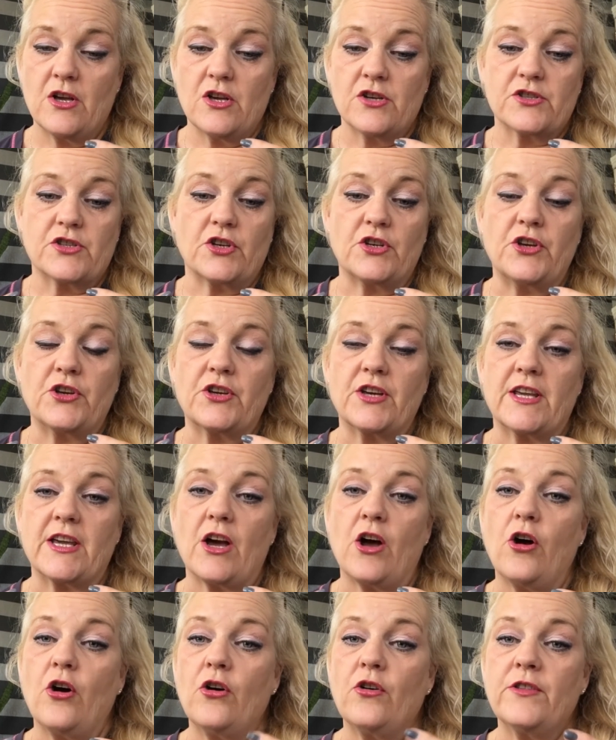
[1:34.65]
So you could
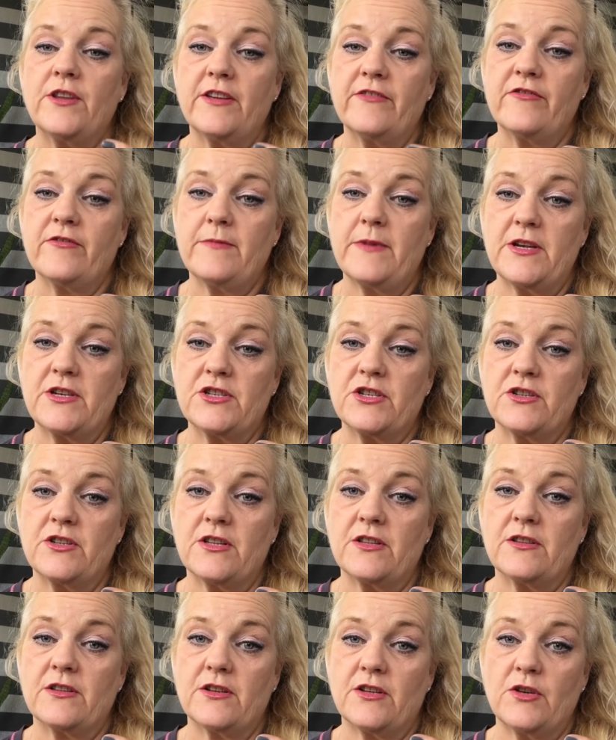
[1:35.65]
get all the
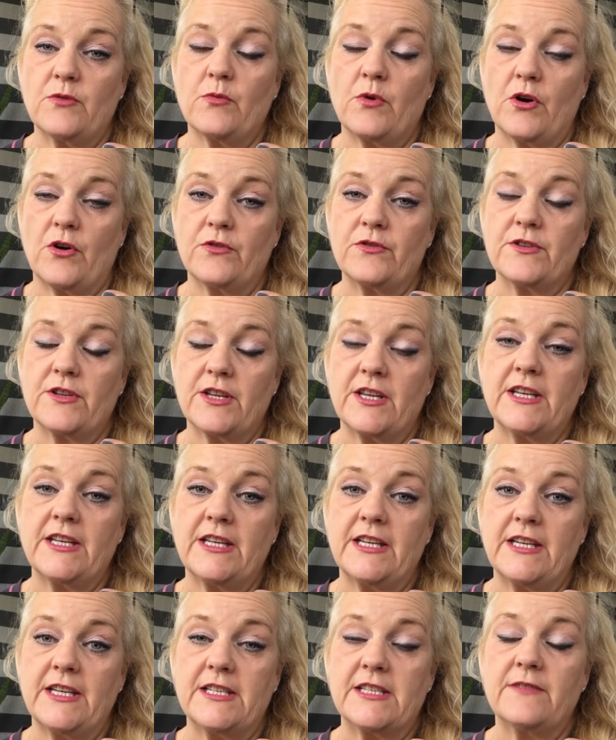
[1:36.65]
information that you
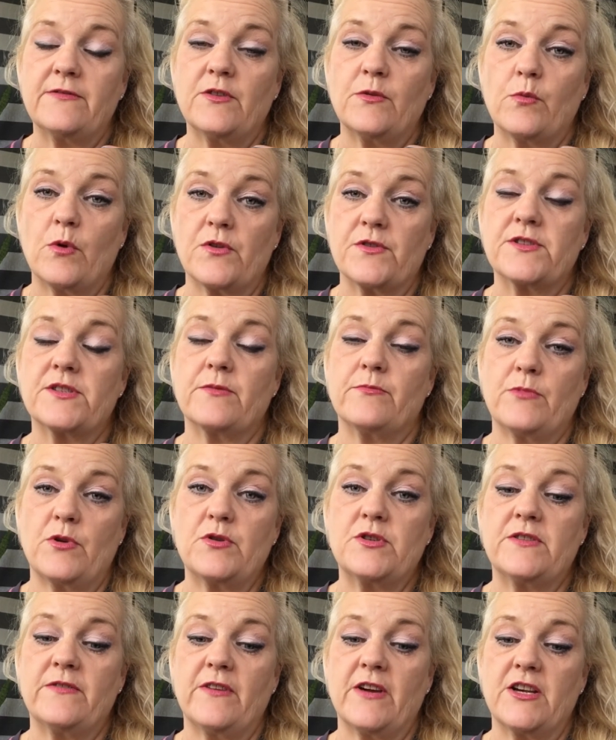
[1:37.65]
need if you want some
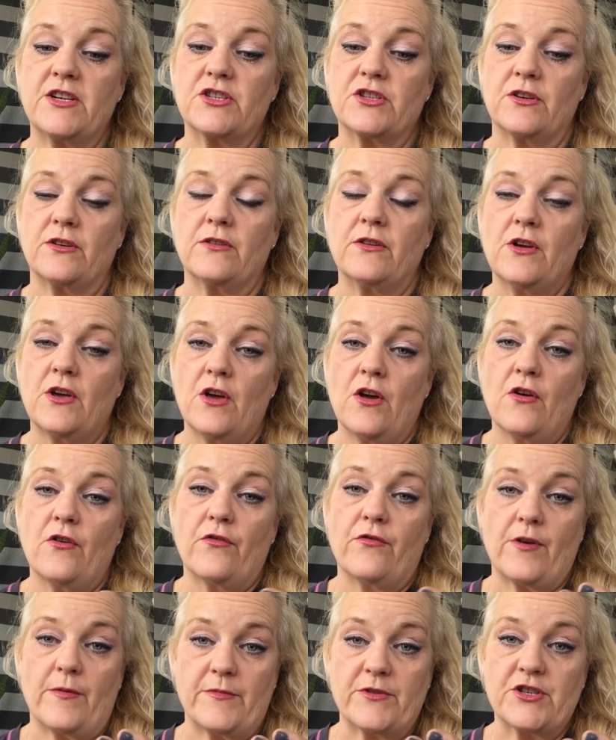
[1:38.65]
motivation
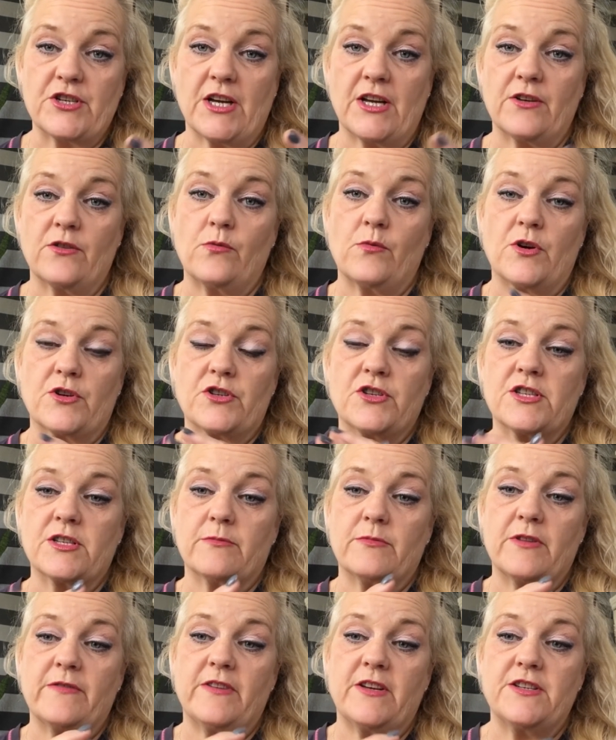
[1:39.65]
from the channel, watching
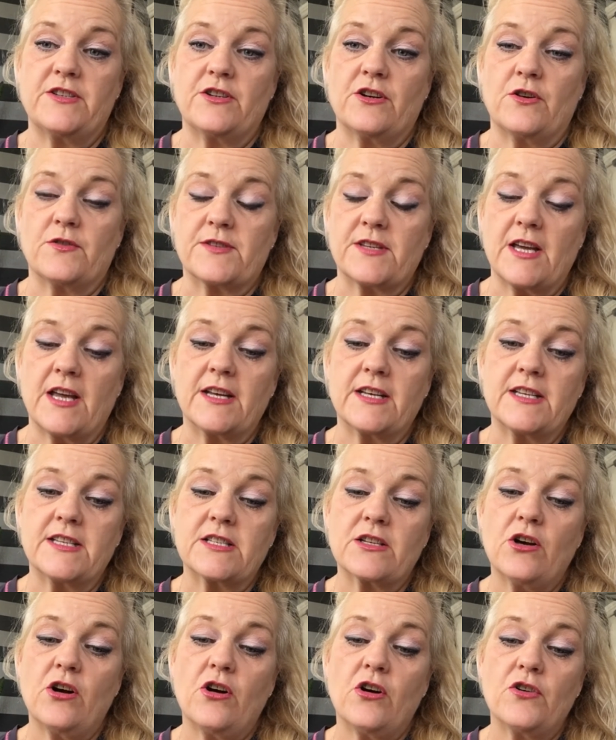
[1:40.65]
some of the videos, and it's
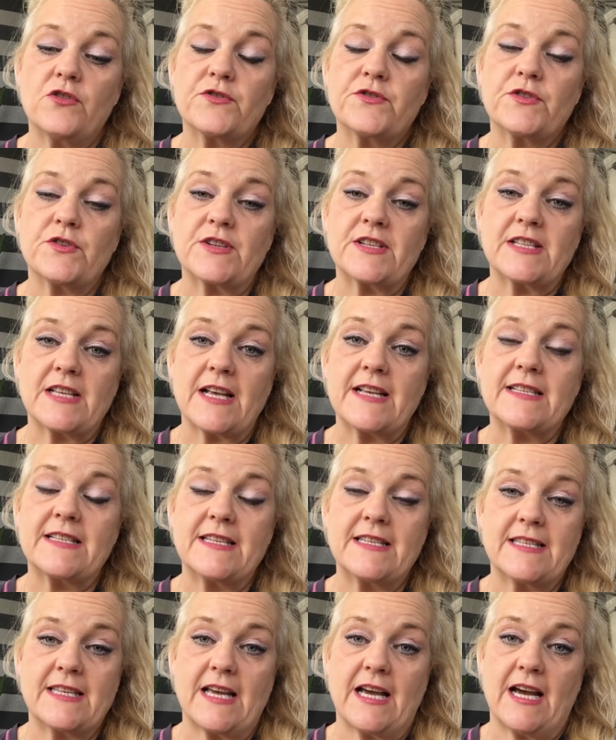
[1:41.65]
called Success
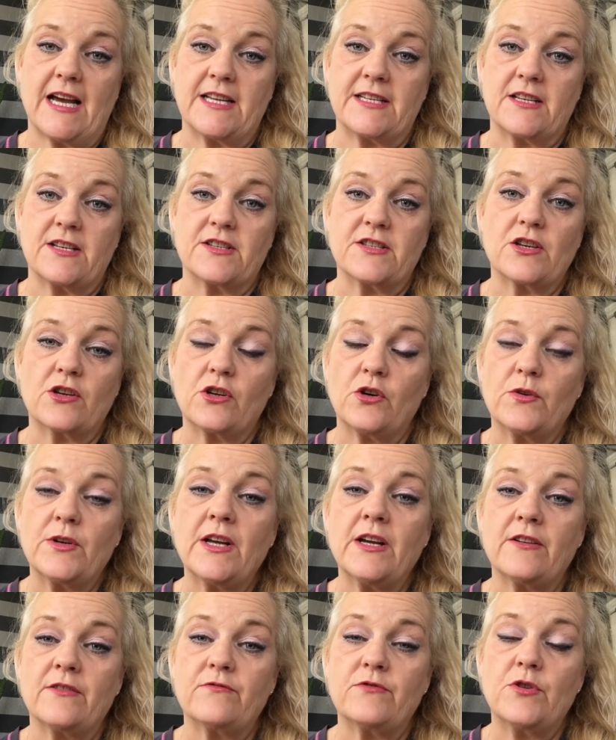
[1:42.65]
Insider. So go
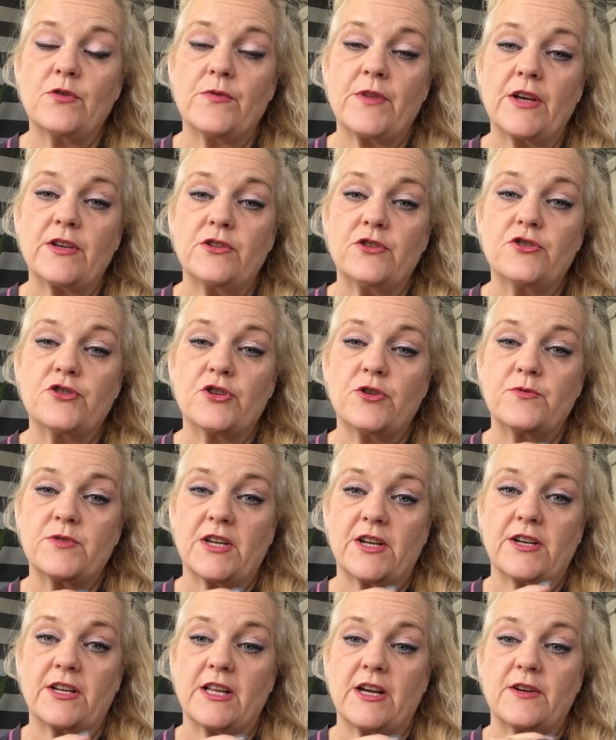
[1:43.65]
and root that YouTube
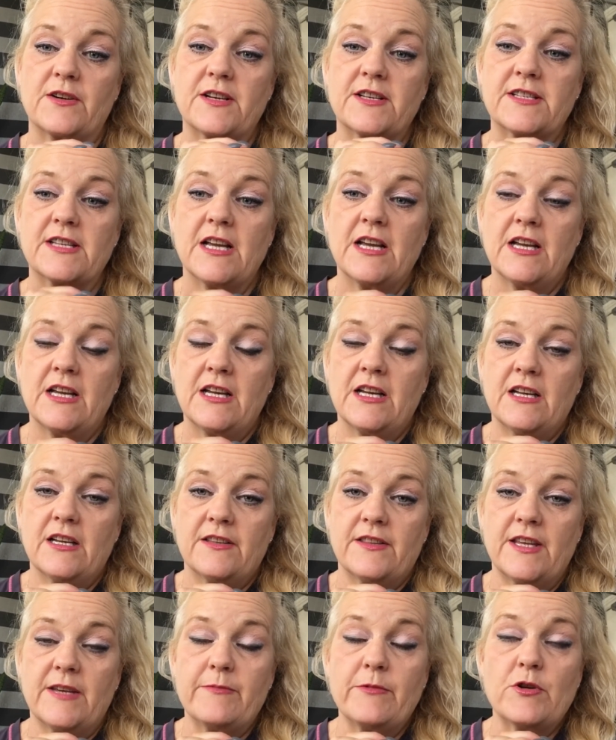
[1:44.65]
channel out, because
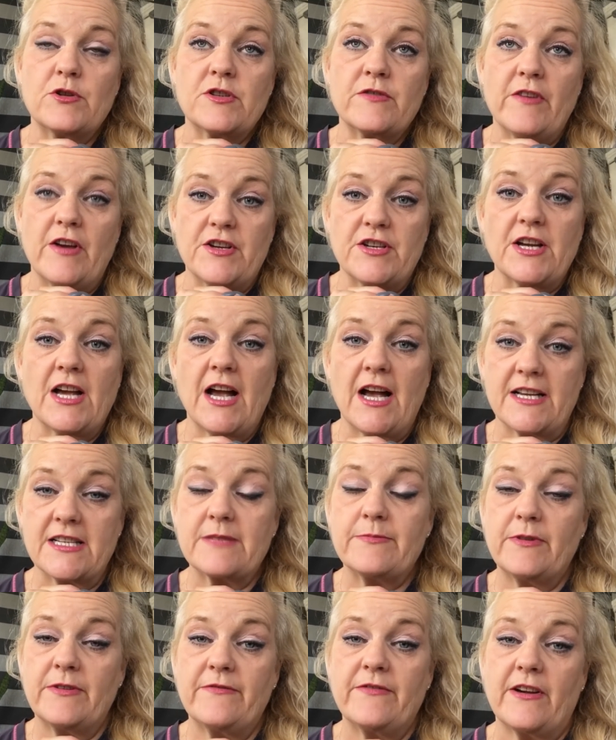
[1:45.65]
the motivation has
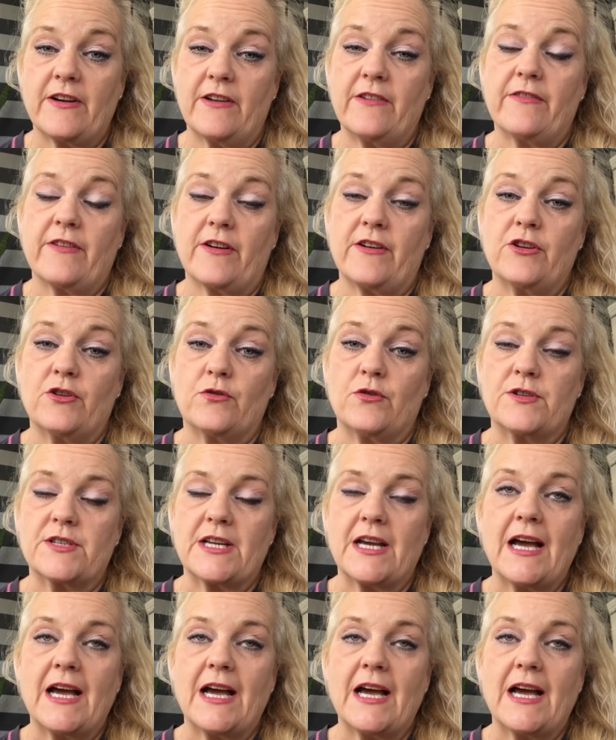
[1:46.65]
been very, very good.